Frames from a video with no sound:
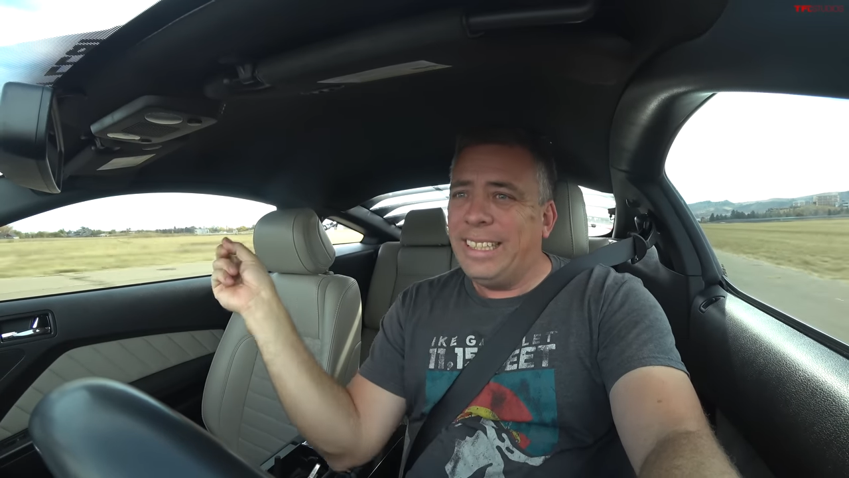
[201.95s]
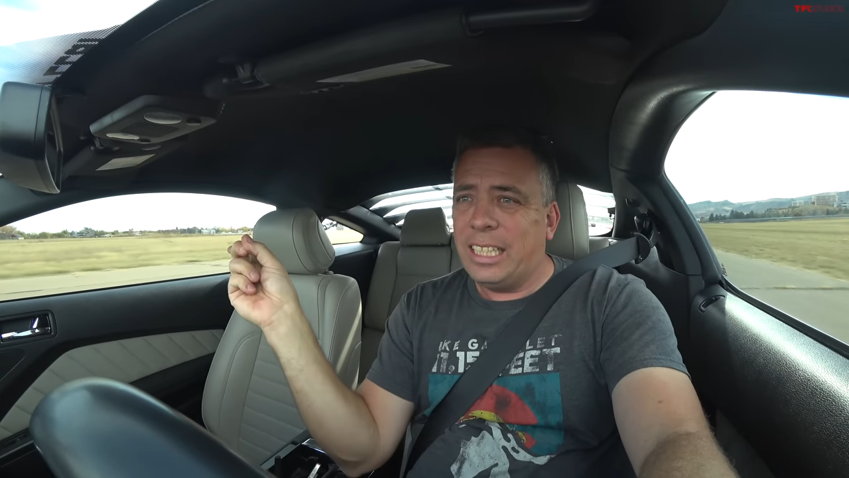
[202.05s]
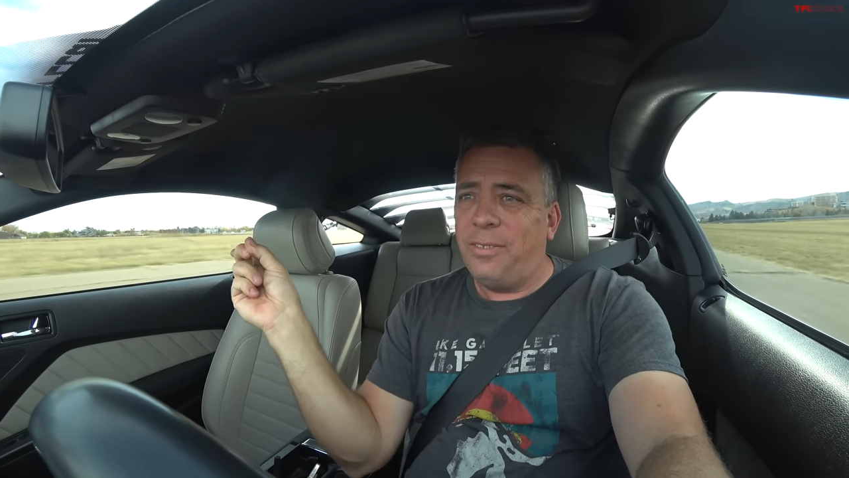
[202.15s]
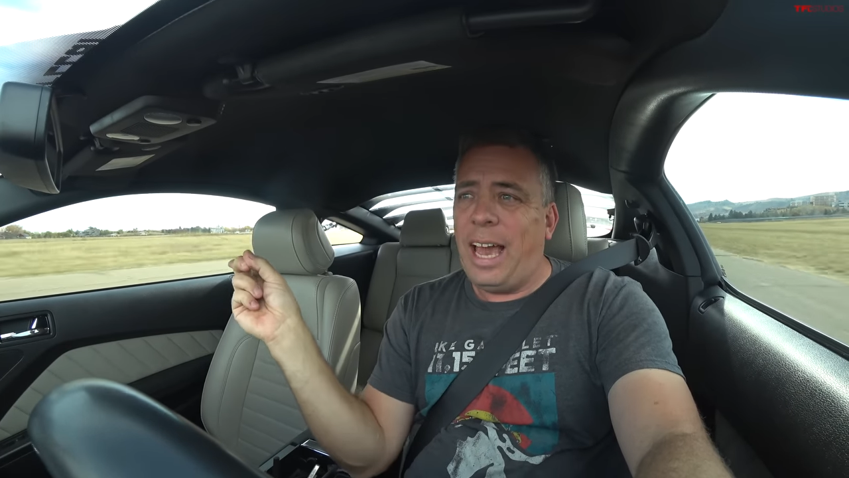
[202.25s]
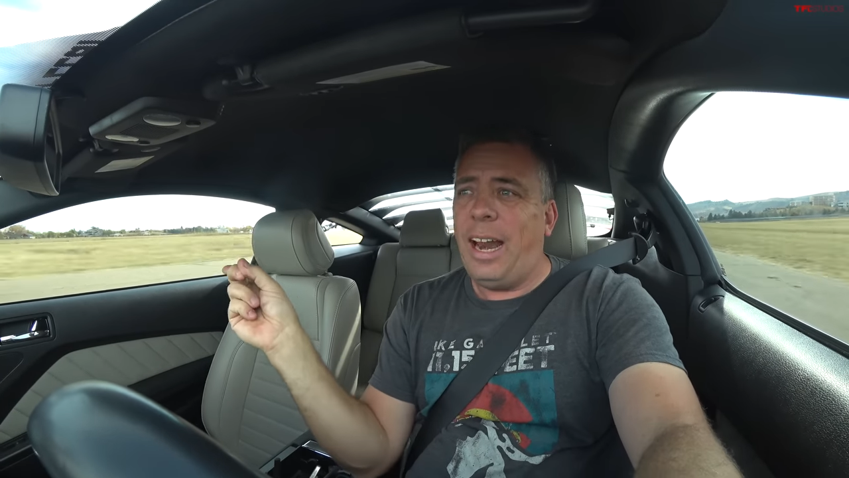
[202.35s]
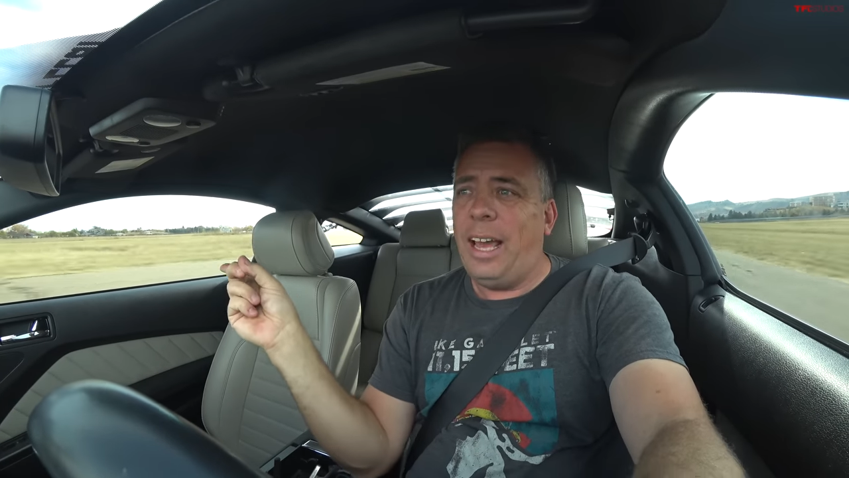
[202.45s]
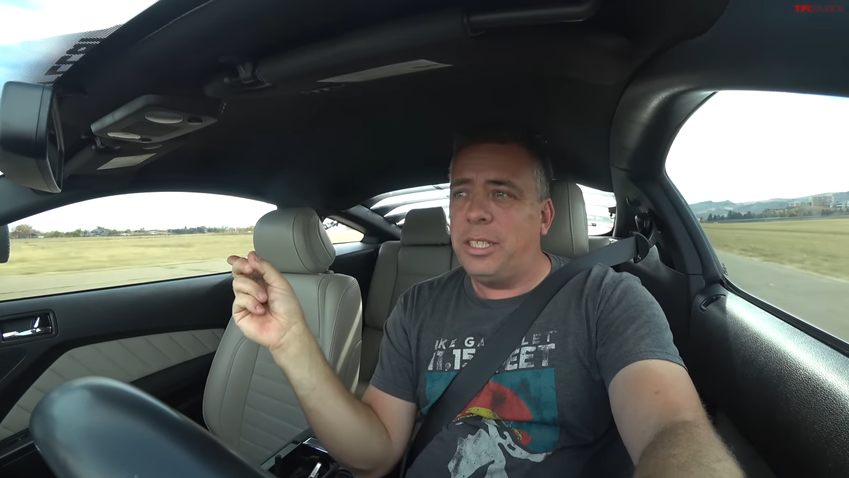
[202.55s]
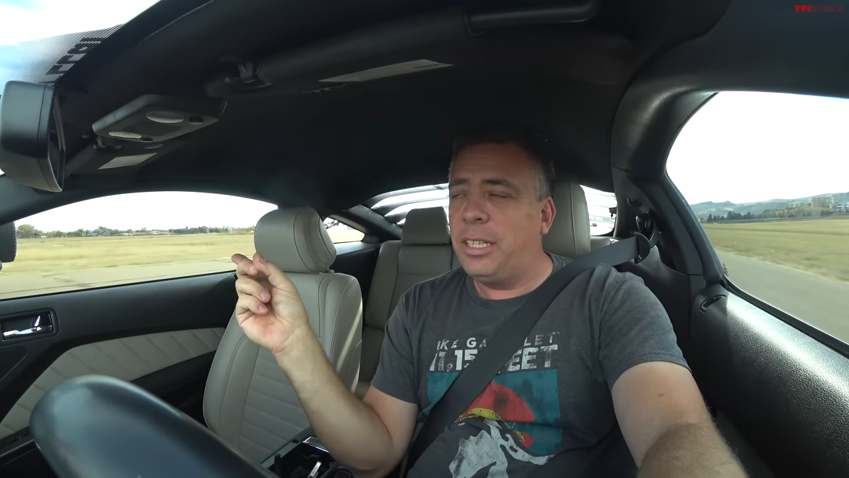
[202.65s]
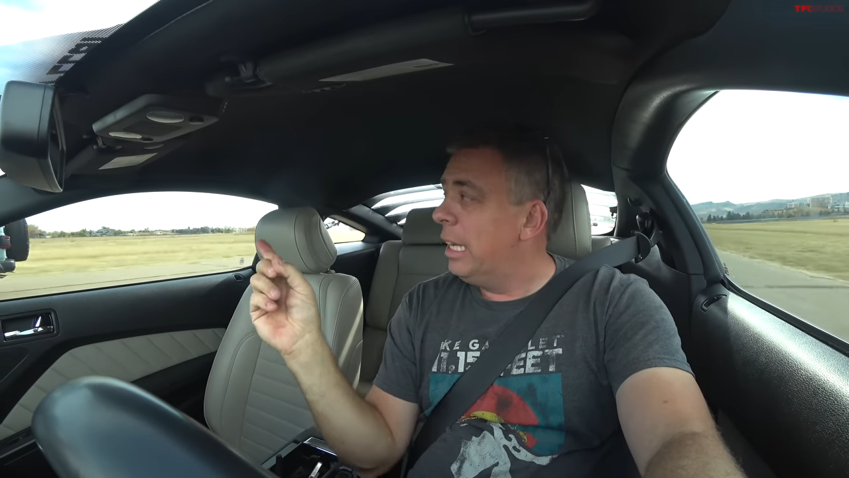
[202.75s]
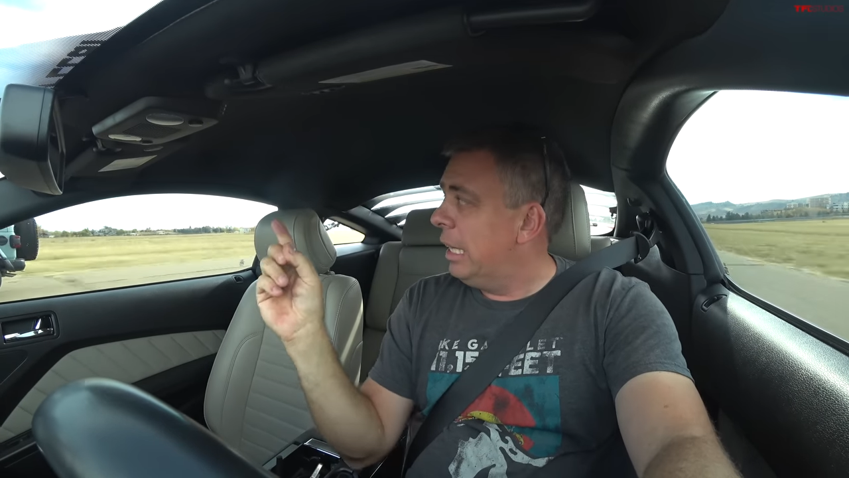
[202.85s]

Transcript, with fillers: disadvantage.